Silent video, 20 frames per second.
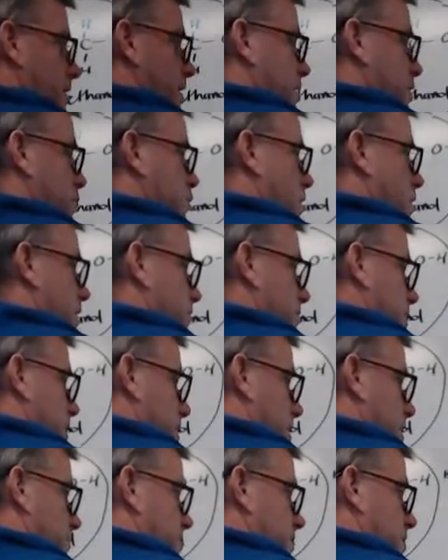This 1
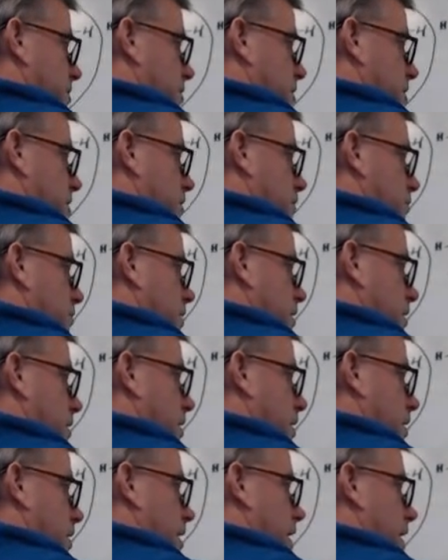becomes a 2.
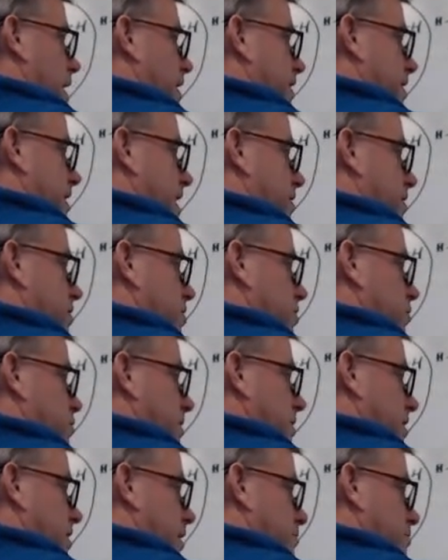And that 2
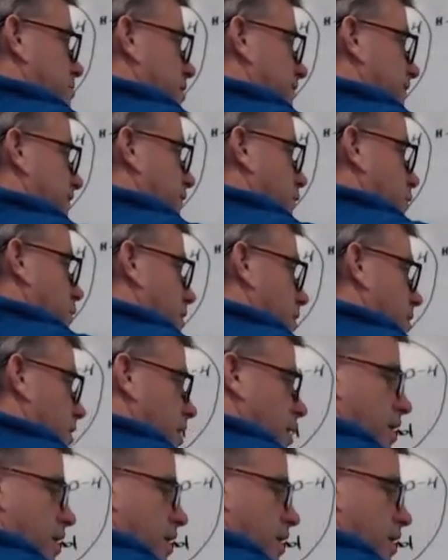becomes a 4.